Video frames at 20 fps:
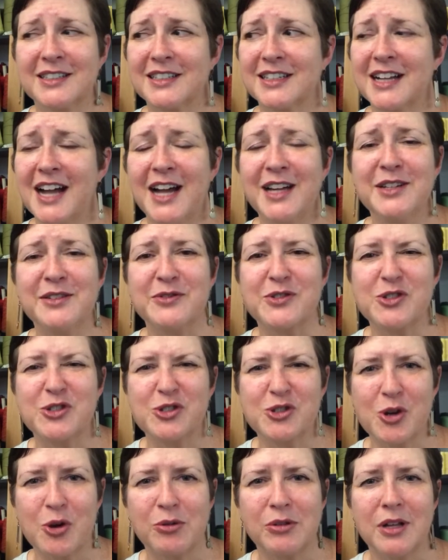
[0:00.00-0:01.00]
kind of
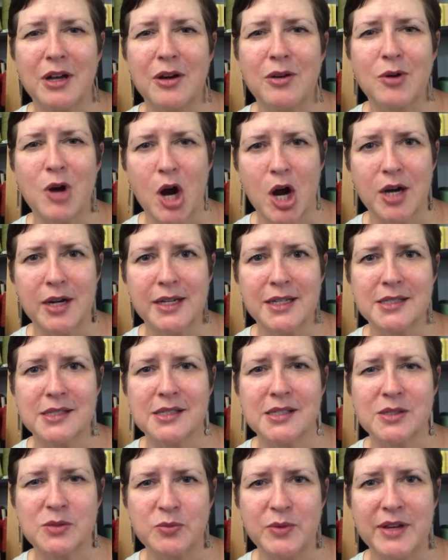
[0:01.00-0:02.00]
solo
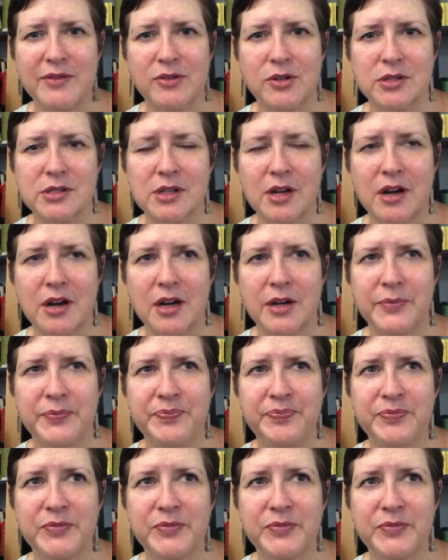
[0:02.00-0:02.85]
artists, weavers are.